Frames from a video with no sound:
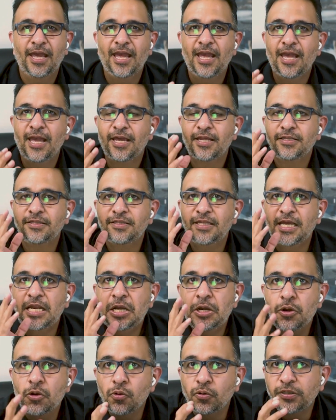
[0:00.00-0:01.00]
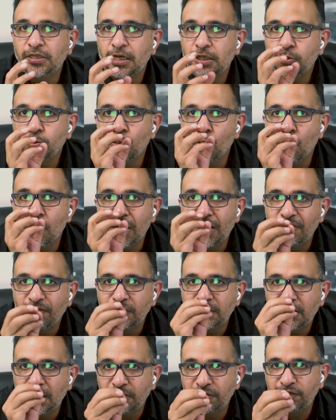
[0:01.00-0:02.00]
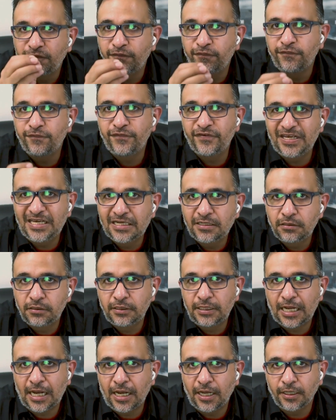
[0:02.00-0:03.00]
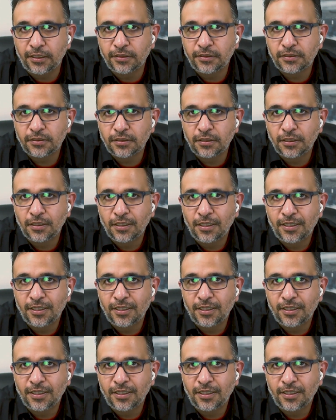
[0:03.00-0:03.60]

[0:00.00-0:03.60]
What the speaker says: And they know that wherever that fear lies,